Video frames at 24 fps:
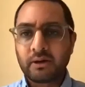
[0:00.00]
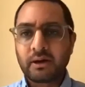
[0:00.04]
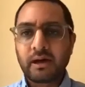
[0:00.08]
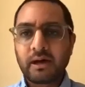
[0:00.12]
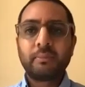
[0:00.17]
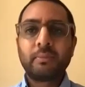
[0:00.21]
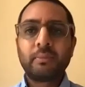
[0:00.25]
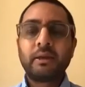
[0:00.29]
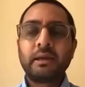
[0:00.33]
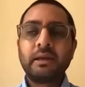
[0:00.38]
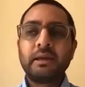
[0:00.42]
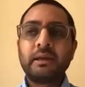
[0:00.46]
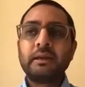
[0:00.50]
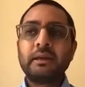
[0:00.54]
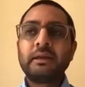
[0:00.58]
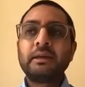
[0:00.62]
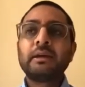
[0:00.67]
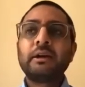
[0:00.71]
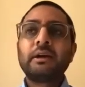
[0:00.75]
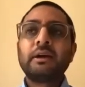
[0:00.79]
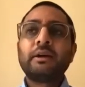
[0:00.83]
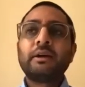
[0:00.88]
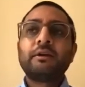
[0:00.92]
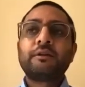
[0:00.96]
How many
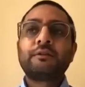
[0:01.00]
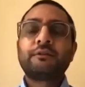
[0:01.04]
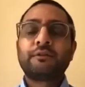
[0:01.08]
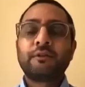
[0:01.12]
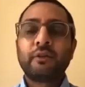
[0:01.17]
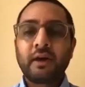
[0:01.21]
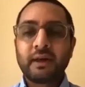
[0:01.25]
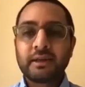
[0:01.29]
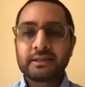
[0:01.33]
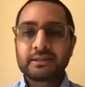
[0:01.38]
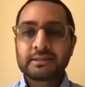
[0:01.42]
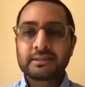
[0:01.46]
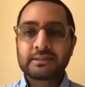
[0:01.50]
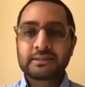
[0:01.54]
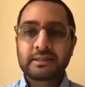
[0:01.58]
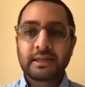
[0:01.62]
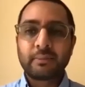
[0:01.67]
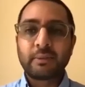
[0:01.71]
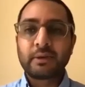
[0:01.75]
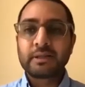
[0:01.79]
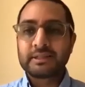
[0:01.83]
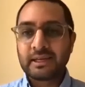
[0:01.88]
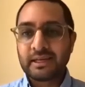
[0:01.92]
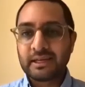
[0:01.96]
flights am
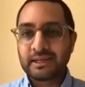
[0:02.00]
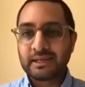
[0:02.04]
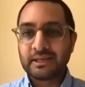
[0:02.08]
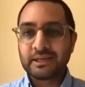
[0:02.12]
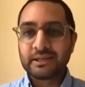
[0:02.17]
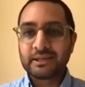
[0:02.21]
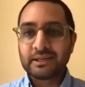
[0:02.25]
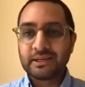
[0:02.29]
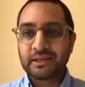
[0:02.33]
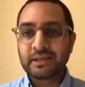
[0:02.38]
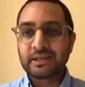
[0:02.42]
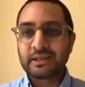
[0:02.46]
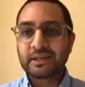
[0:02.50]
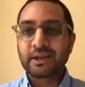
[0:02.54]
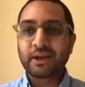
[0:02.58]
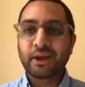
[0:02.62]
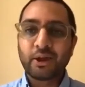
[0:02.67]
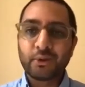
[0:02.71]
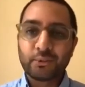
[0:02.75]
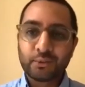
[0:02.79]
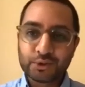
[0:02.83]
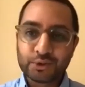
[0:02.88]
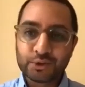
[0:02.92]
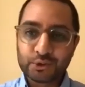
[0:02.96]
I taking a year? Can I
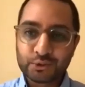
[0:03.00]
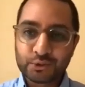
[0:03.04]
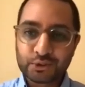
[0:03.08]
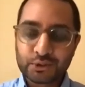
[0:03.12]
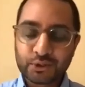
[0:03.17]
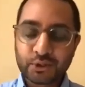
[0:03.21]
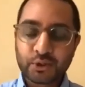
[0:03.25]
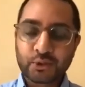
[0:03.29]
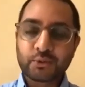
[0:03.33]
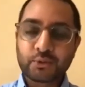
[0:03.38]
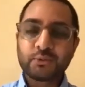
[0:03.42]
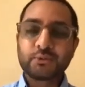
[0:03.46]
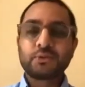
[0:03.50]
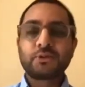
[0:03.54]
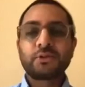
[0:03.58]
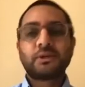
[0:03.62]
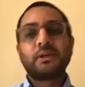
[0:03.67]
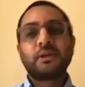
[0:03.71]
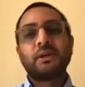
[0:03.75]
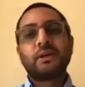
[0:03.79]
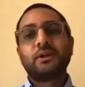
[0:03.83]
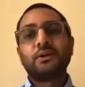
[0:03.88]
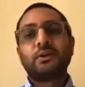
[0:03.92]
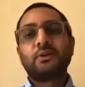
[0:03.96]
reduce those?
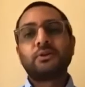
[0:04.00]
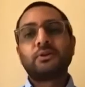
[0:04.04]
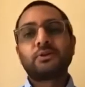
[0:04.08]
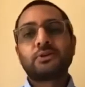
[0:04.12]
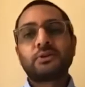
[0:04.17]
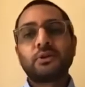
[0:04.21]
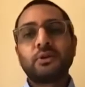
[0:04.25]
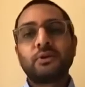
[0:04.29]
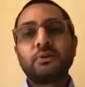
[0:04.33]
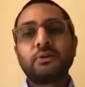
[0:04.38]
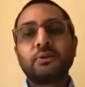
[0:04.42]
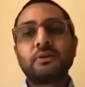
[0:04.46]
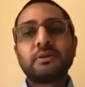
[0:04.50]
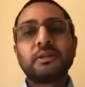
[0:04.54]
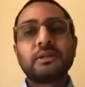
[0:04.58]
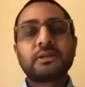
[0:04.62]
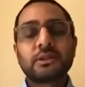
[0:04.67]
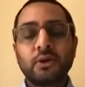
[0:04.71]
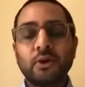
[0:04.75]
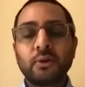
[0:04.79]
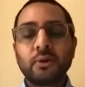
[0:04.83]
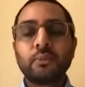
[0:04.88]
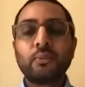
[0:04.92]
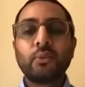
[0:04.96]
You know, so there's a
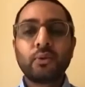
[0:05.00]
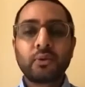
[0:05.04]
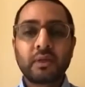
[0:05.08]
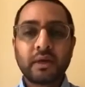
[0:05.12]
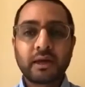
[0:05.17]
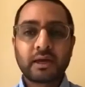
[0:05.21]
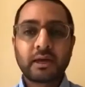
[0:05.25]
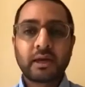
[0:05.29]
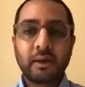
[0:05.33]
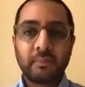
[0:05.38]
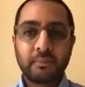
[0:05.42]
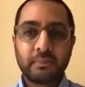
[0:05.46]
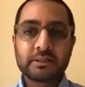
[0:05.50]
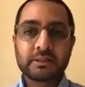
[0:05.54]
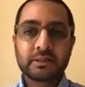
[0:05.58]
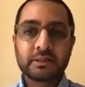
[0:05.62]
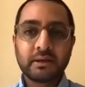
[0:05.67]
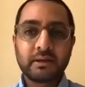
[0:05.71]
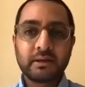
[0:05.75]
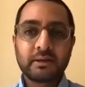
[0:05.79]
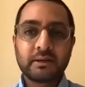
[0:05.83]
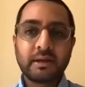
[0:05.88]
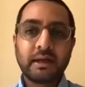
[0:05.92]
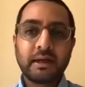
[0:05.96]
lot more that can be
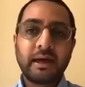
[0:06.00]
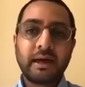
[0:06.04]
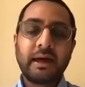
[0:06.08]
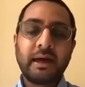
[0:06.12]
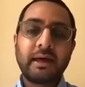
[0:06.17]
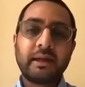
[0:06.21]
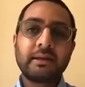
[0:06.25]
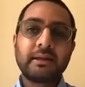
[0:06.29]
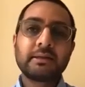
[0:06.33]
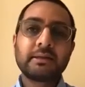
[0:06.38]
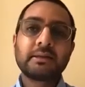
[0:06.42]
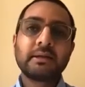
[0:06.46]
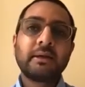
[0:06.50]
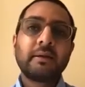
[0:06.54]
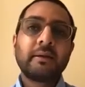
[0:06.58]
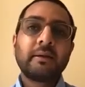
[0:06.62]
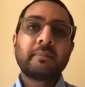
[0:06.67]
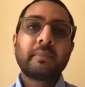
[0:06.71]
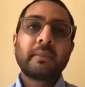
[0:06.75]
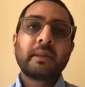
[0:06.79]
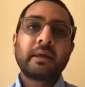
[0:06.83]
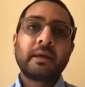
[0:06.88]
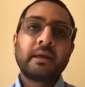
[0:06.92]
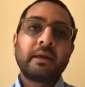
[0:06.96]
done. And,
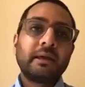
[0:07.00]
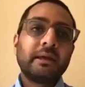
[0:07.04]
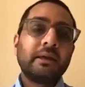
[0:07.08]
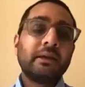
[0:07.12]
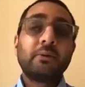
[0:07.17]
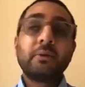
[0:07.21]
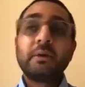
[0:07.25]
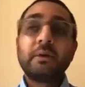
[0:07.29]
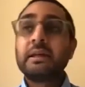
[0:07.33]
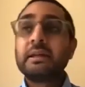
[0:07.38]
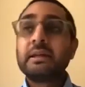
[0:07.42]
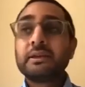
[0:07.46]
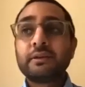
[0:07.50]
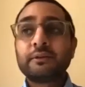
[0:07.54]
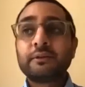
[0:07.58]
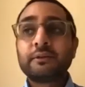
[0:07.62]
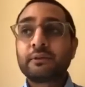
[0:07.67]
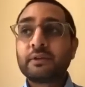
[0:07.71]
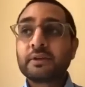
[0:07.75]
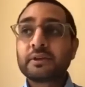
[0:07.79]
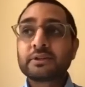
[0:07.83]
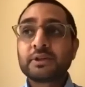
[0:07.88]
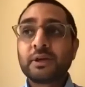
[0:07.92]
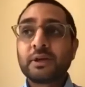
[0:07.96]
you know, in India, for
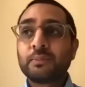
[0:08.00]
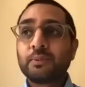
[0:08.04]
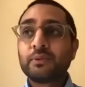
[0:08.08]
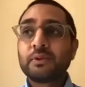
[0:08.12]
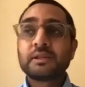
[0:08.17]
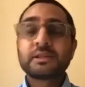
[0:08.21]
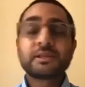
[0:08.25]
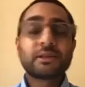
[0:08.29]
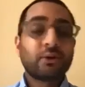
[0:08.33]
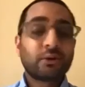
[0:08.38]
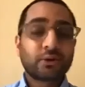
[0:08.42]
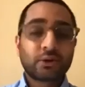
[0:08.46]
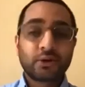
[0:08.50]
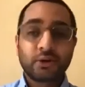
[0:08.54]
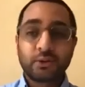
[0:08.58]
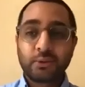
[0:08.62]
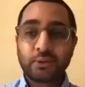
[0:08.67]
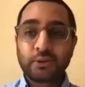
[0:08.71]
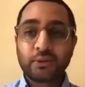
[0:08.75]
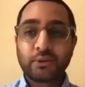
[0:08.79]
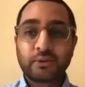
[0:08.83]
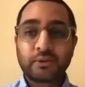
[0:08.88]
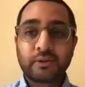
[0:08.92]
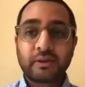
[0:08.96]
example, there's a lot going
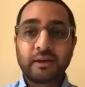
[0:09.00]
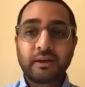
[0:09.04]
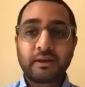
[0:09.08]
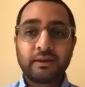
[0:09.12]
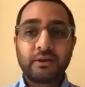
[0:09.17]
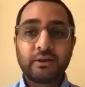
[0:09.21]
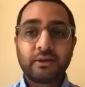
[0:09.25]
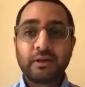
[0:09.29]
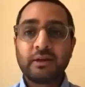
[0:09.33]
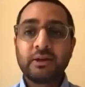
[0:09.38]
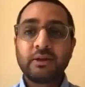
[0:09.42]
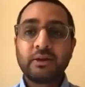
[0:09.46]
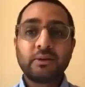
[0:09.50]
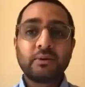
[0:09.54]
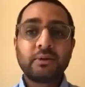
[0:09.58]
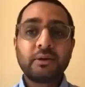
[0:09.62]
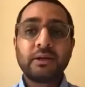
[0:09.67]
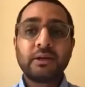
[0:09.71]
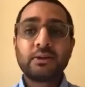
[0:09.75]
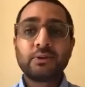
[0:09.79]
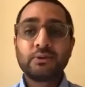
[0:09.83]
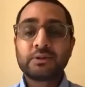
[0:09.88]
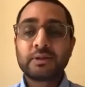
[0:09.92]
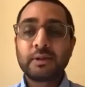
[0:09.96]
on there. You know,
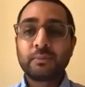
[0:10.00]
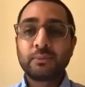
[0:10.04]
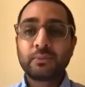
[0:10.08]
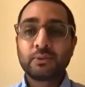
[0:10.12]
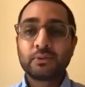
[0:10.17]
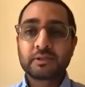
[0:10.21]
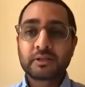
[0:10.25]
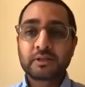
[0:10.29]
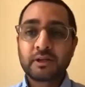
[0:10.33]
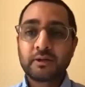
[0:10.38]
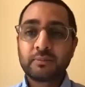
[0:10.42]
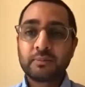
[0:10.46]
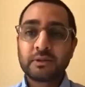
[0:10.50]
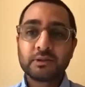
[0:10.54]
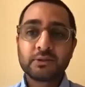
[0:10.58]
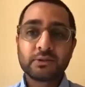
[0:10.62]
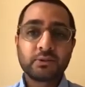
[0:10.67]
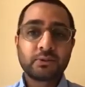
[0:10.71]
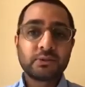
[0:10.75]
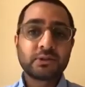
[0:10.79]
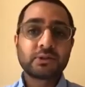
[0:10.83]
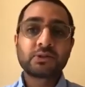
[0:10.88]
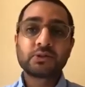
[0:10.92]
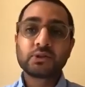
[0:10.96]
Hindu temples there have been
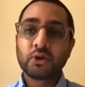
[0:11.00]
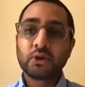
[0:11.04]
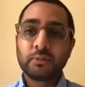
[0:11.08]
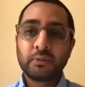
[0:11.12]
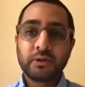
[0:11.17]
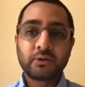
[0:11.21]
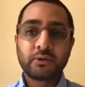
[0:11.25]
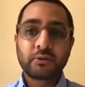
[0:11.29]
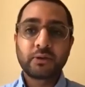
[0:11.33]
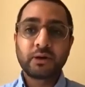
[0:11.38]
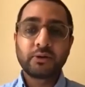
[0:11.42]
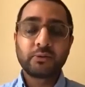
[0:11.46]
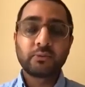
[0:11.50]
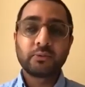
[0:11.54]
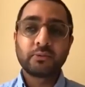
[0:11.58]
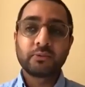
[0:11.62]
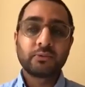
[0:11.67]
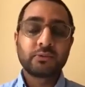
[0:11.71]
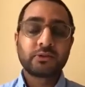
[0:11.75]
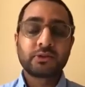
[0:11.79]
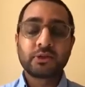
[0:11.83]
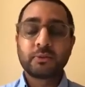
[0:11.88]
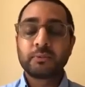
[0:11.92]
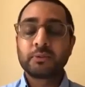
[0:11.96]
doing so much
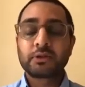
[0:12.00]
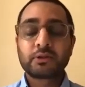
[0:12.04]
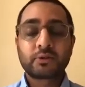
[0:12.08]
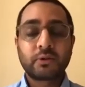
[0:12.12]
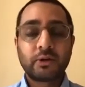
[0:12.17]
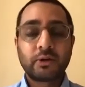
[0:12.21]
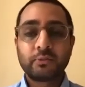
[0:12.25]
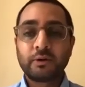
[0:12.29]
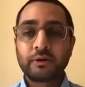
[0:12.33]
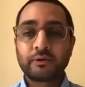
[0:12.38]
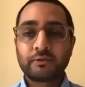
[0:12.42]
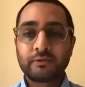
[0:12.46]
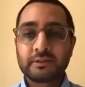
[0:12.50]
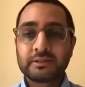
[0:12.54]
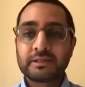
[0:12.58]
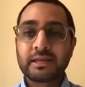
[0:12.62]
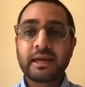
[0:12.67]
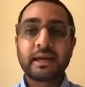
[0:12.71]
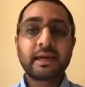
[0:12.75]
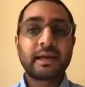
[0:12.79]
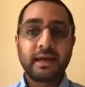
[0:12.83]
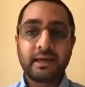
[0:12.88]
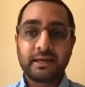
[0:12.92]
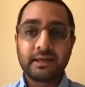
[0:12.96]
great work for
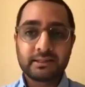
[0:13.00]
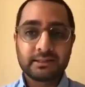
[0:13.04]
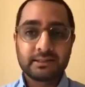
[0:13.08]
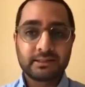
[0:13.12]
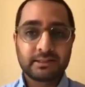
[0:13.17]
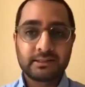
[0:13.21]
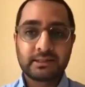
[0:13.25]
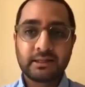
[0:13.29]
decades.